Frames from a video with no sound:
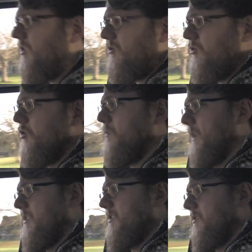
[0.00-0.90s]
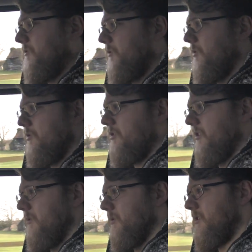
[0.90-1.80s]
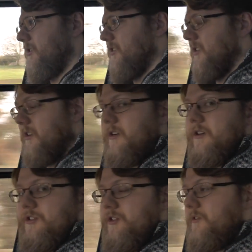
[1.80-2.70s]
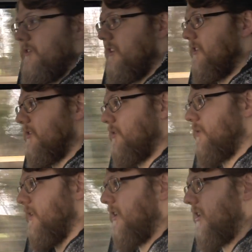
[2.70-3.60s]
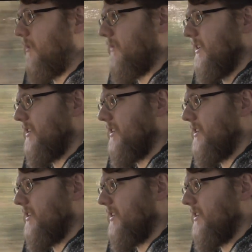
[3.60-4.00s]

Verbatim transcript: the drawbacks, unfortunately, with such a large vehicle um,